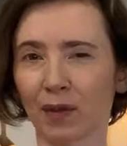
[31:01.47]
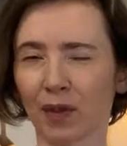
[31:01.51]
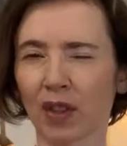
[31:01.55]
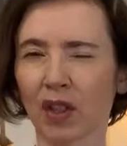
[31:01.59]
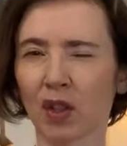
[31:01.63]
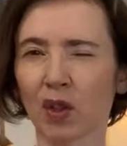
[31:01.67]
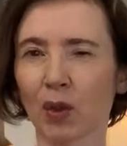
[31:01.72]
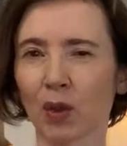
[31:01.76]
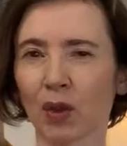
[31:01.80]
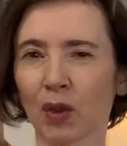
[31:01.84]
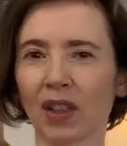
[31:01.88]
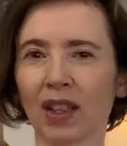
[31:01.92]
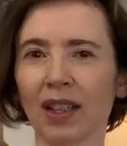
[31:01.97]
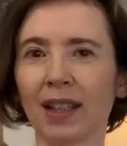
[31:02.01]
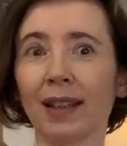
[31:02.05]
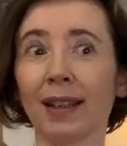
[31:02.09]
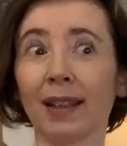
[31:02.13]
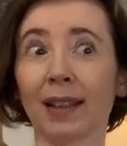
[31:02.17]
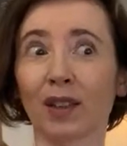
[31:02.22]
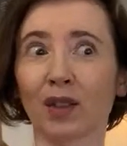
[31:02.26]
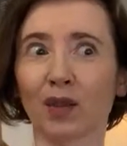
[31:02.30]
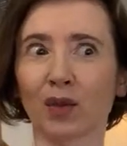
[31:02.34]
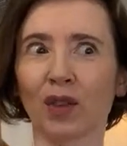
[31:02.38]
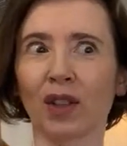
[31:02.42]
visually
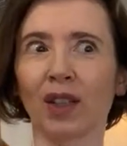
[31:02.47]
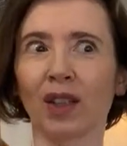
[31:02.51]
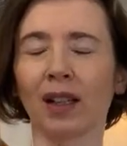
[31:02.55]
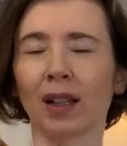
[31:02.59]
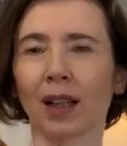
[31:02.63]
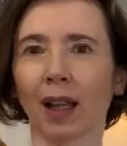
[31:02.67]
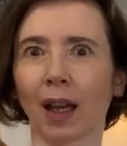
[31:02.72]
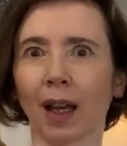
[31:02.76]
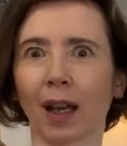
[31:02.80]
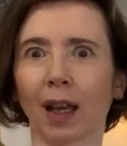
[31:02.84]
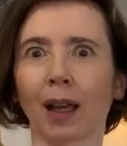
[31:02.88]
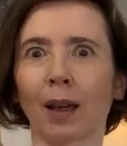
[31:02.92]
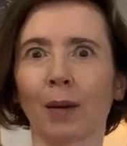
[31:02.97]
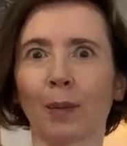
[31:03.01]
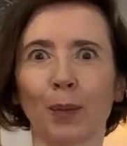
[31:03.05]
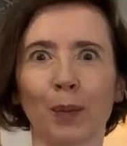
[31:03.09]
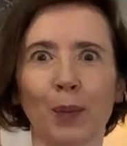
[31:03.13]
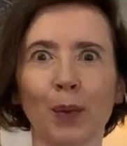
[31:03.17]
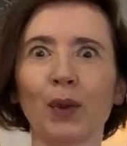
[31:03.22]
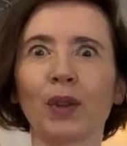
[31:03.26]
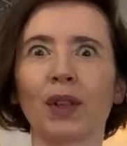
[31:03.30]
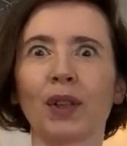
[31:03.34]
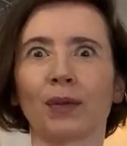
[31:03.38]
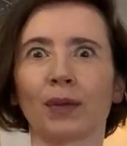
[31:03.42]
it's really like
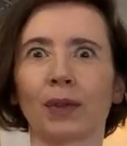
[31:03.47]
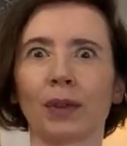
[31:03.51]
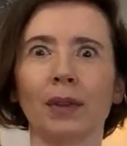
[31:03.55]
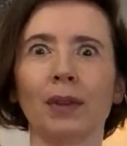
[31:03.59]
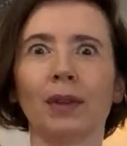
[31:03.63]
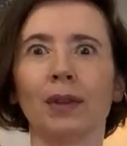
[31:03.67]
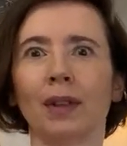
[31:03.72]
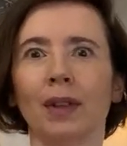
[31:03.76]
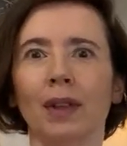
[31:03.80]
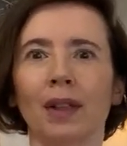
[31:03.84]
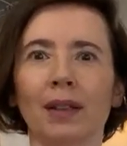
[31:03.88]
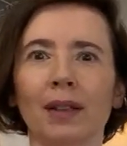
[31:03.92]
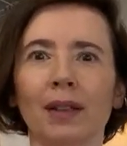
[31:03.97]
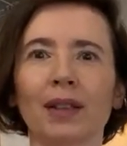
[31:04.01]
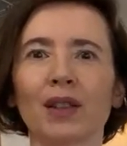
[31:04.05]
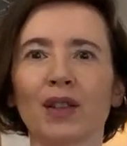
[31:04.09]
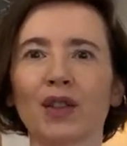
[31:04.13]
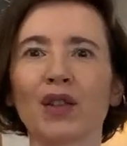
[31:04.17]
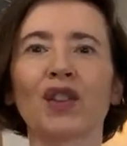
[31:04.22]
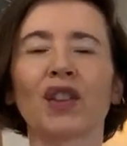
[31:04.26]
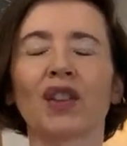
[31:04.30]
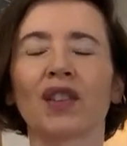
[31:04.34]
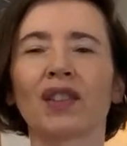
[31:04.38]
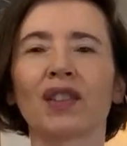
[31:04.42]
beautiful
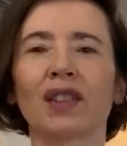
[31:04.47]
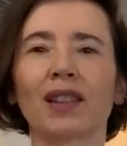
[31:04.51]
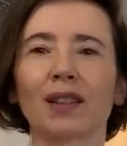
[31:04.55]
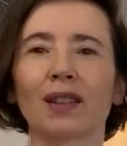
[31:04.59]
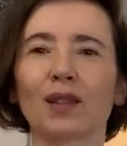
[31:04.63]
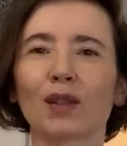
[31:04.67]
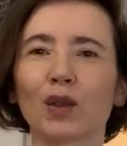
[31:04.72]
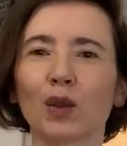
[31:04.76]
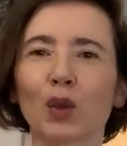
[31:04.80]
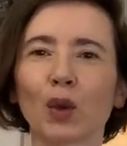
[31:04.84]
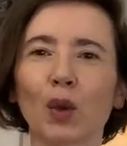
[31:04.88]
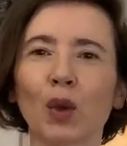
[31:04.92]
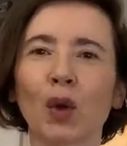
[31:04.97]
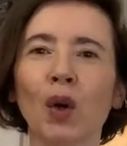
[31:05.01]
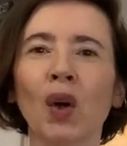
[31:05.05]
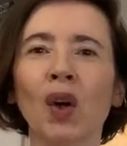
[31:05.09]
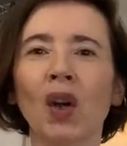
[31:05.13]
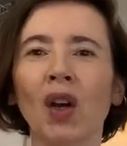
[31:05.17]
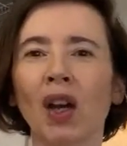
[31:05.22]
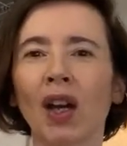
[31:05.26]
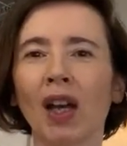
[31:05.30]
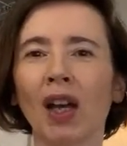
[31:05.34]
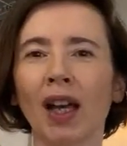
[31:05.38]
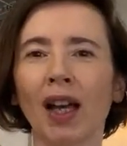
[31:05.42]
dishes. So
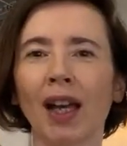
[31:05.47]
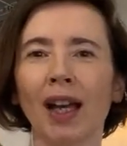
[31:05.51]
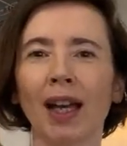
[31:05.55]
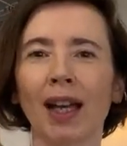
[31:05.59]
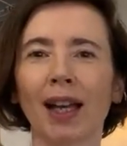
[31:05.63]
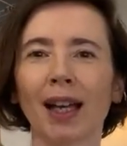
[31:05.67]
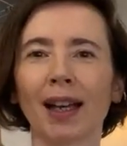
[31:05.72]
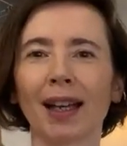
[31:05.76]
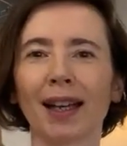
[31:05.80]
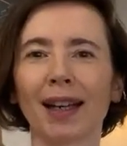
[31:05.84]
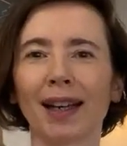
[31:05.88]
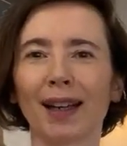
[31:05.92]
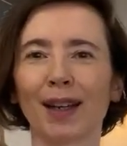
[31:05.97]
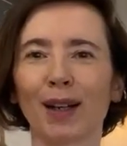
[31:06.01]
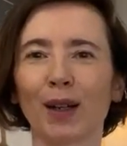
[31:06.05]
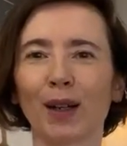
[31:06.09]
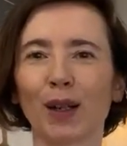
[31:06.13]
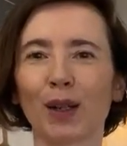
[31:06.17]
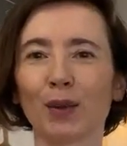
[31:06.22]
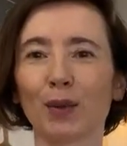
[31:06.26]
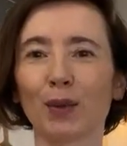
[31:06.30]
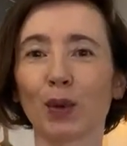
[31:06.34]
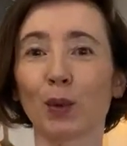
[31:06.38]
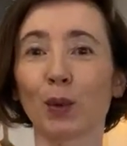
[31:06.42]
uh,
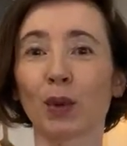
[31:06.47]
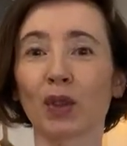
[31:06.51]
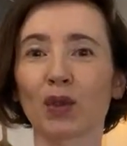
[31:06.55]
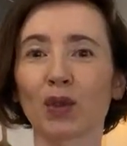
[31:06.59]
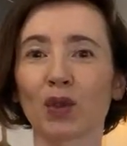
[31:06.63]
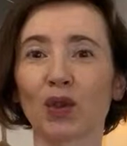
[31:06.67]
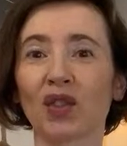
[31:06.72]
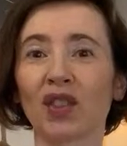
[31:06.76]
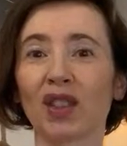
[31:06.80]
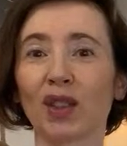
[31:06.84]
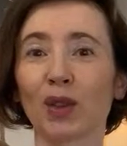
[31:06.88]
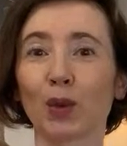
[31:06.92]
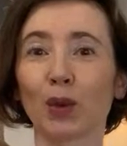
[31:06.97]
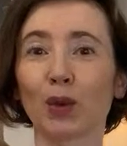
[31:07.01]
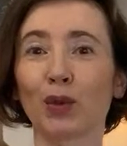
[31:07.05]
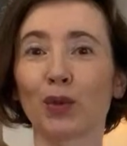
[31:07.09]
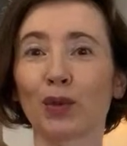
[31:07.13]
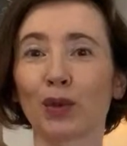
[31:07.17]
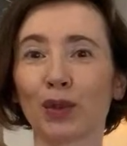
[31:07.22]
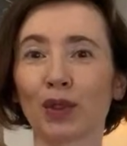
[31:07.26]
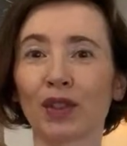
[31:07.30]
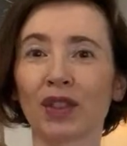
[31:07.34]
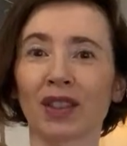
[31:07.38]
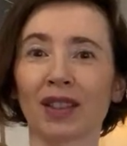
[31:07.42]
if you want to see good
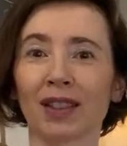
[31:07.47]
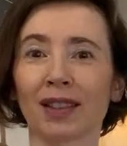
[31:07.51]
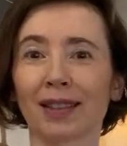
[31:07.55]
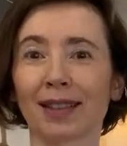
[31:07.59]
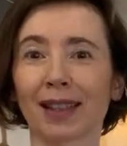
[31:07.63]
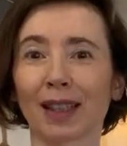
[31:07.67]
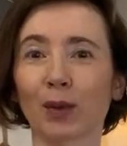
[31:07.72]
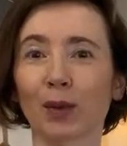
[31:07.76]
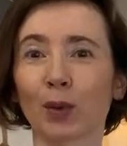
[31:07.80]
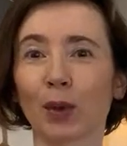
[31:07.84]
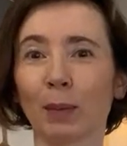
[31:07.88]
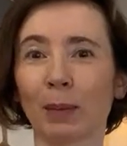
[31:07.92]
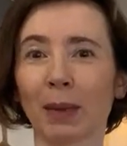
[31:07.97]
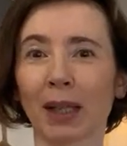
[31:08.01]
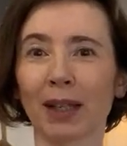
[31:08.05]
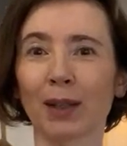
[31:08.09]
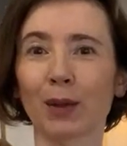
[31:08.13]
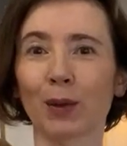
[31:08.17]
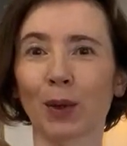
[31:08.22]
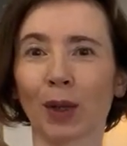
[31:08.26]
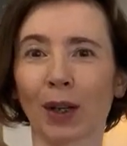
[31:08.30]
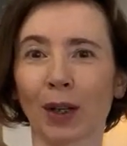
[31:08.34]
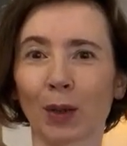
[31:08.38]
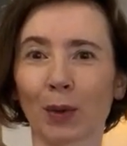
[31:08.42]
food that will make
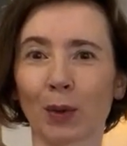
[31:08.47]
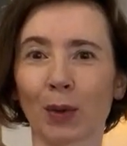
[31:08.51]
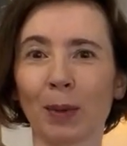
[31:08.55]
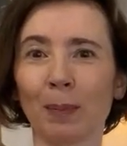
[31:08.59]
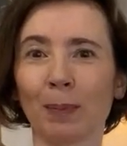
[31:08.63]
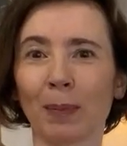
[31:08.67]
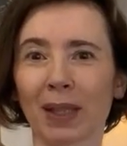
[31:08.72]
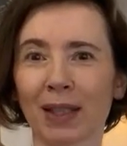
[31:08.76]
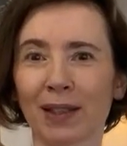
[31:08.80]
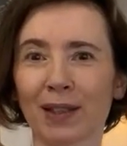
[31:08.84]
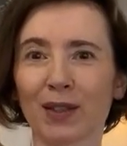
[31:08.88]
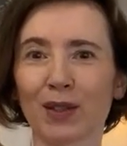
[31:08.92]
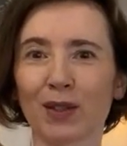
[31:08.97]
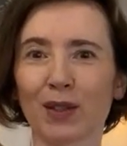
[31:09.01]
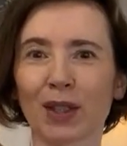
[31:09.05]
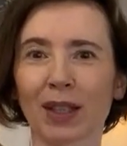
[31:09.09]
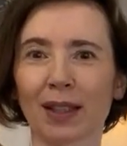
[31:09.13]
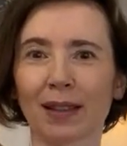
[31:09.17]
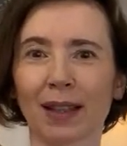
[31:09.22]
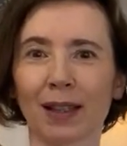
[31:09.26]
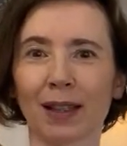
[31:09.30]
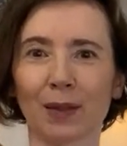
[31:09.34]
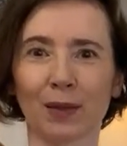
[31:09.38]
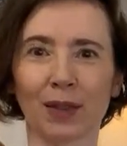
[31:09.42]
you hungry, please
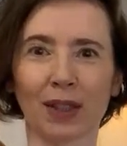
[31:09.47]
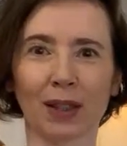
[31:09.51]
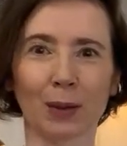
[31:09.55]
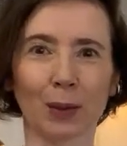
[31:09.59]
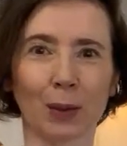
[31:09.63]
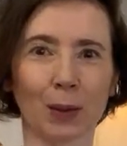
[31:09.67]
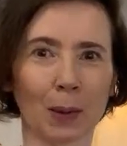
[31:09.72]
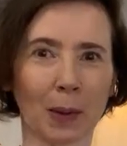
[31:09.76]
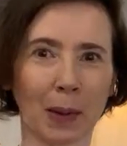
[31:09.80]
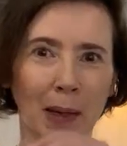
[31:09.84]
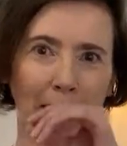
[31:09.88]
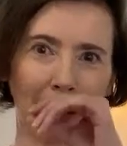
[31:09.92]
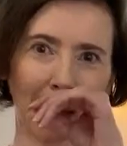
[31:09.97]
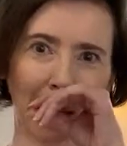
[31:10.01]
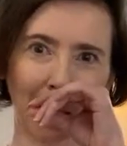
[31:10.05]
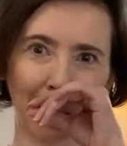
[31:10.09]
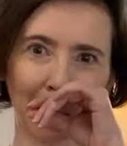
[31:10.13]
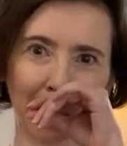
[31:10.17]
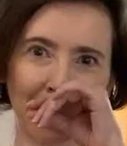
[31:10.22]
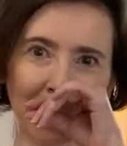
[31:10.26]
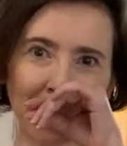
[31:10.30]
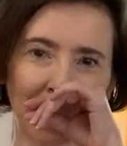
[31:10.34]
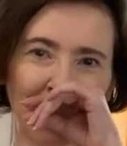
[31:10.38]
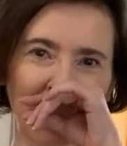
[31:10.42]
check that video
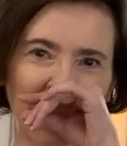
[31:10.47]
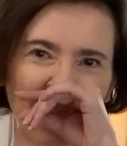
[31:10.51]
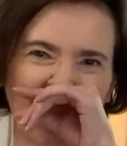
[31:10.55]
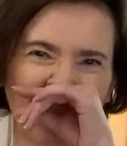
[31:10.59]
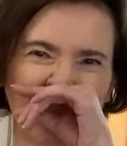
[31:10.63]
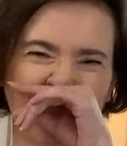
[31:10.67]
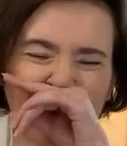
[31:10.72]
out too.